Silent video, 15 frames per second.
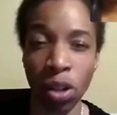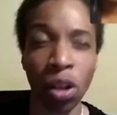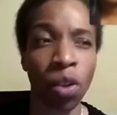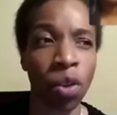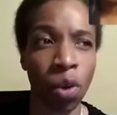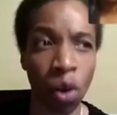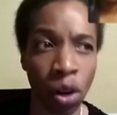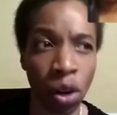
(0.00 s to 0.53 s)

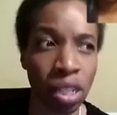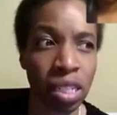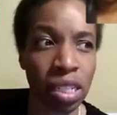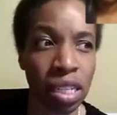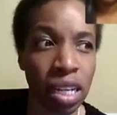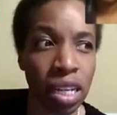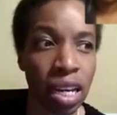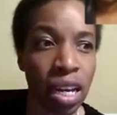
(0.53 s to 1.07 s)
Although
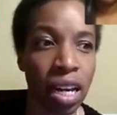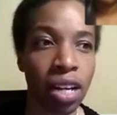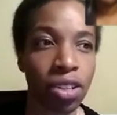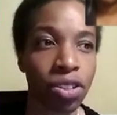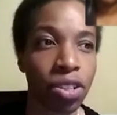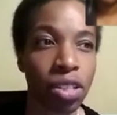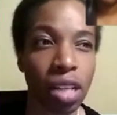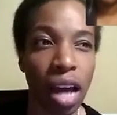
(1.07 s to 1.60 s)
honestly,
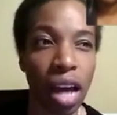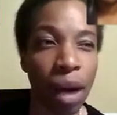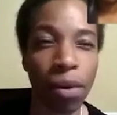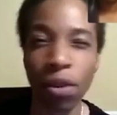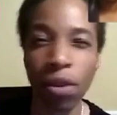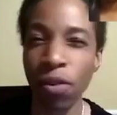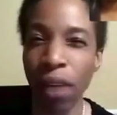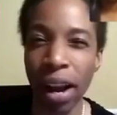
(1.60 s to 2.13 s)
just I
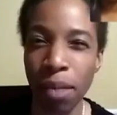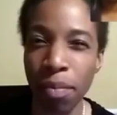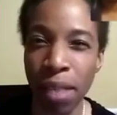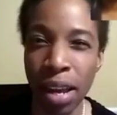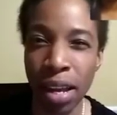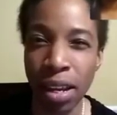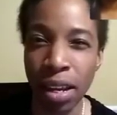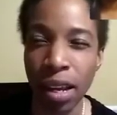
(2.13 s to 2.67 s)
would
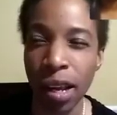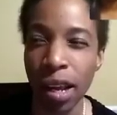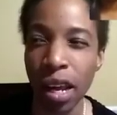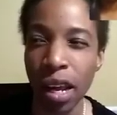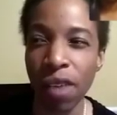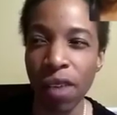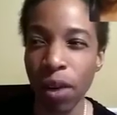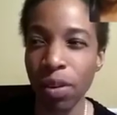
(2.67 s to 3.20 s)
recommend,
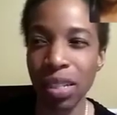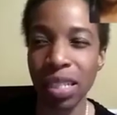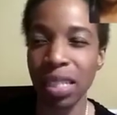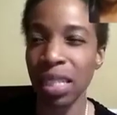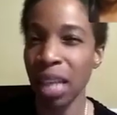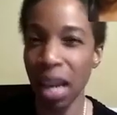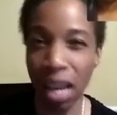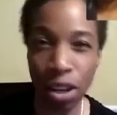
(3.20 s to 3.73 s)
if I was
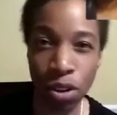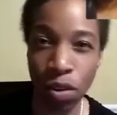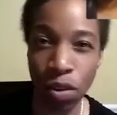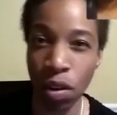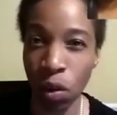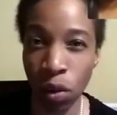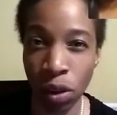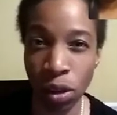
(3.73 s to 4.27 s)
not
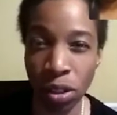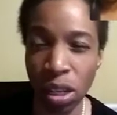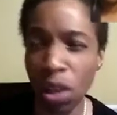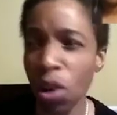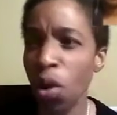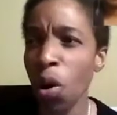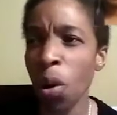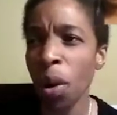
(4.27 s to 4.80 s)
doing oils, I
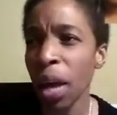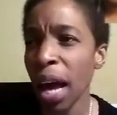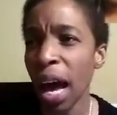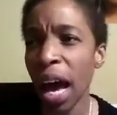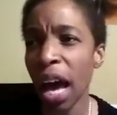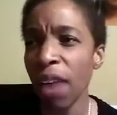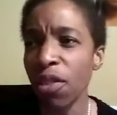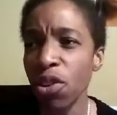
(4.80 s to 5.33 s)
go, oh yeah,
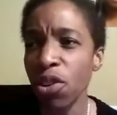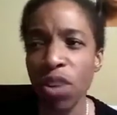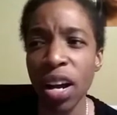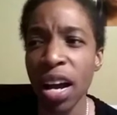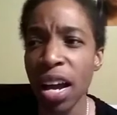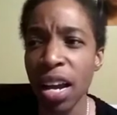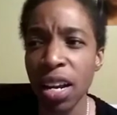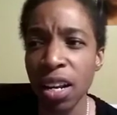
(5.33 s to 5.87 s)
have you
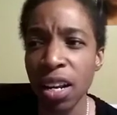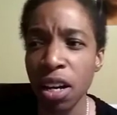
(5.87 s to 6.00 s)
tried,